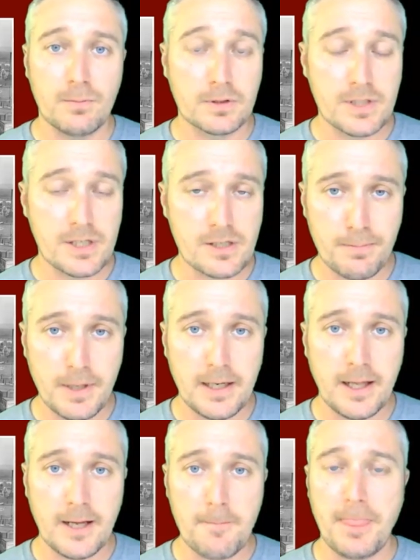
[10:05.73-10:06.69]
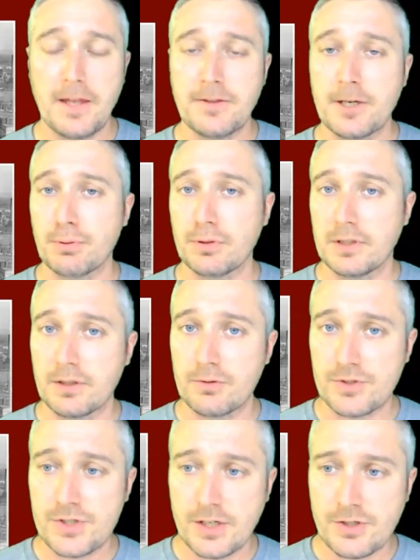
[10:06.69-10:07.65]
participating in their
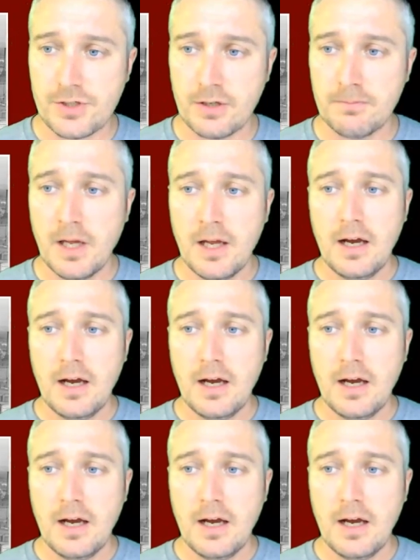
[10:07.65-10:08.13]
political system,